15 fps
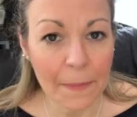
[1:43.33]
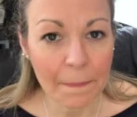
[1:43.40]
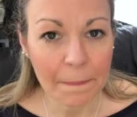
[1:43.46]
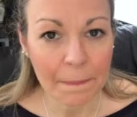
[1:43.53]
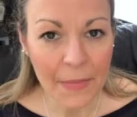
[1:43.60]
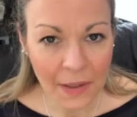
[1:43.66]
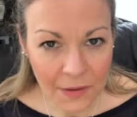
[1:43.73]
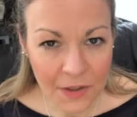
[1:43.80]

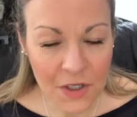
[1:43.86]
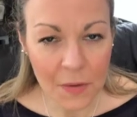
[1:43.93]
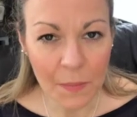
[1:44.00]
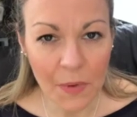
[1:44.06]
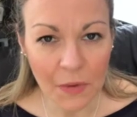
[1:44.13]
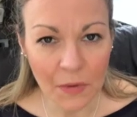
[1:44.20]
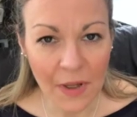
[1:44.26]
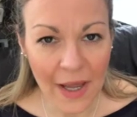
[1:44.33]

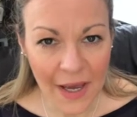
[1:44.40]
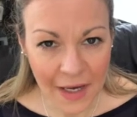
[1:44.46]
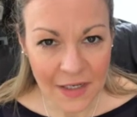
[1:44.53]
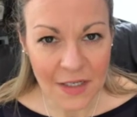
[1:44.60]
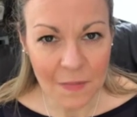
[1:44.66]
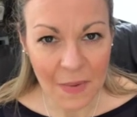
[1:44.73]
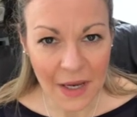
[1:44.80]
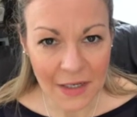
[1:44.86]
multiple
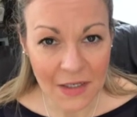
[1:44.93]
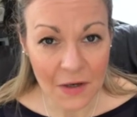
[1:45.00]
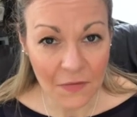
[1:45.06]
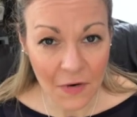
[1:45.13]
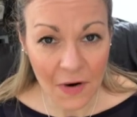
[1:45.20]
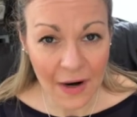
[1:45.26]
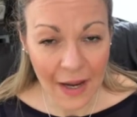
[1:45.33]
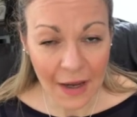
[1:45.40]
aspects of
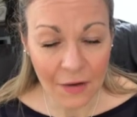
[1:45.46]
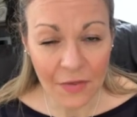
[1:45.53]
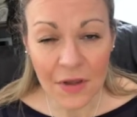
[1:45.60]
our health,